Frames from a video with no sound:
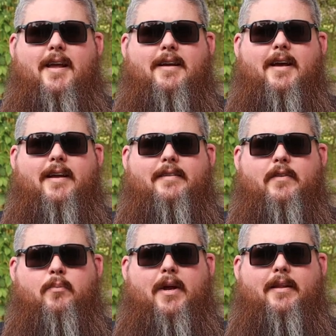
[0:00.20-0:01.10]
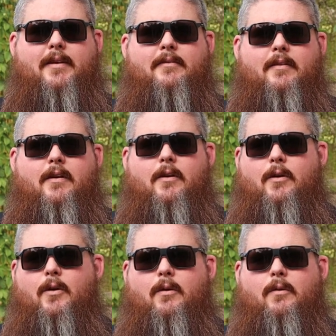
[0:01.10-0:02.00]
Hey guys, it's Bradley.
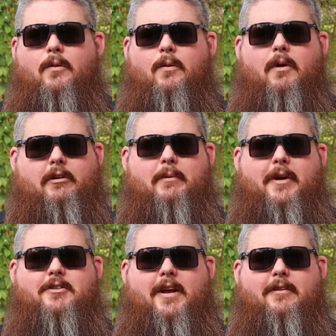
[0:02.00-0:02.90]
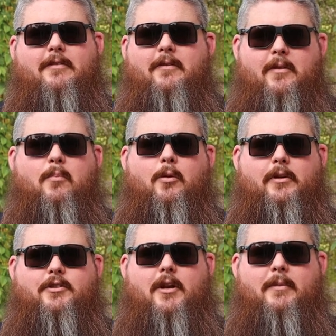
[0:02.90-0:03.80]
Welcome to my channel, The
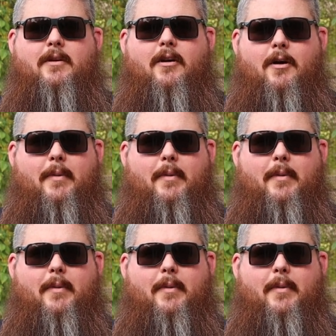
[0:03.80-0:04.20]
Portly Gentleman.